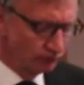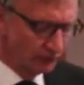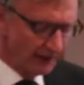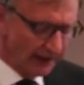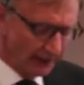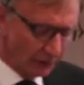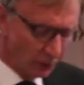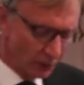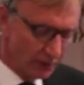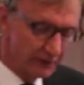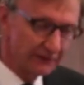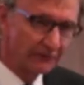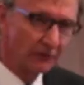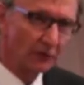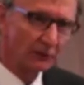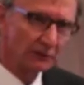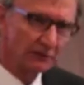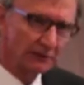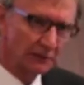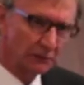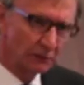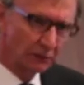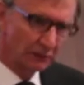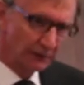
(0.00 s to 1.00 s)
That word
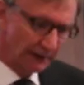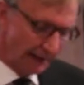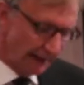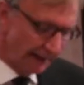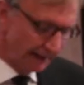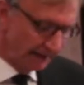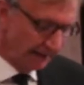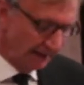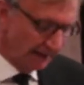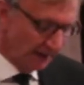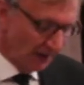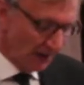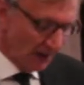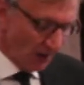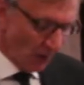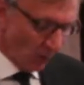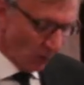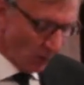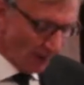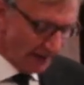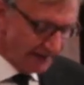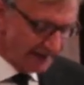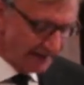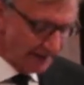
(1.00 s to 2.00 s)
vulnerable again.
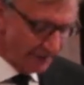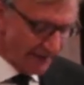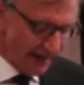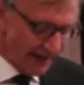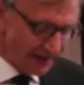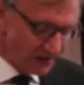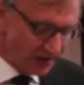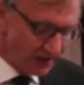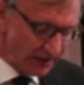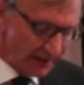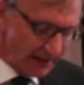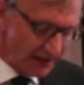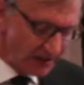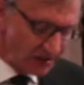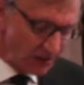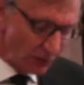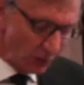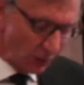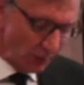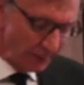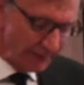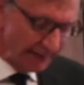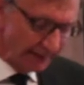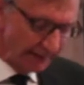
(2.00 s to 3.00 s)
One's
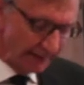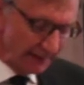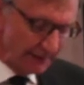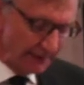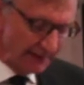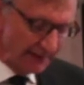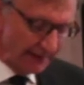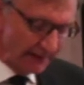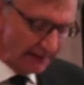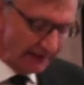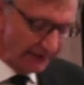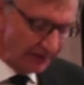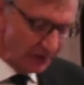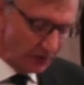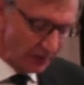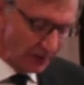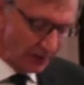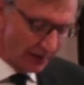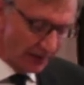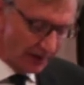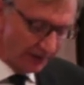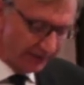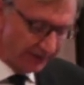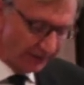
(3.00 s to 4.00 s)
imagination will be limited if
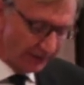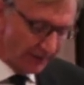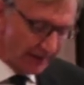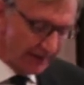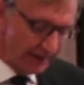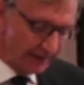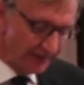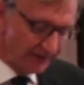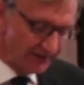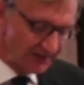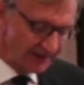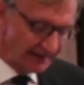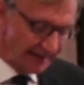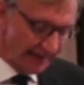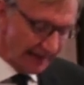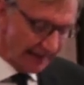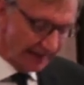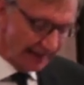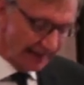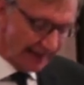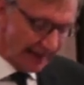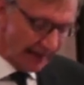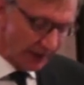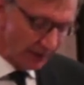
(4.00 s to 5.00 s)
you're afraid of
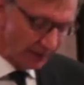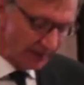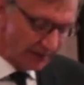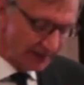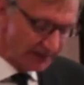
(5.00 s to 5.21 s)
standing out.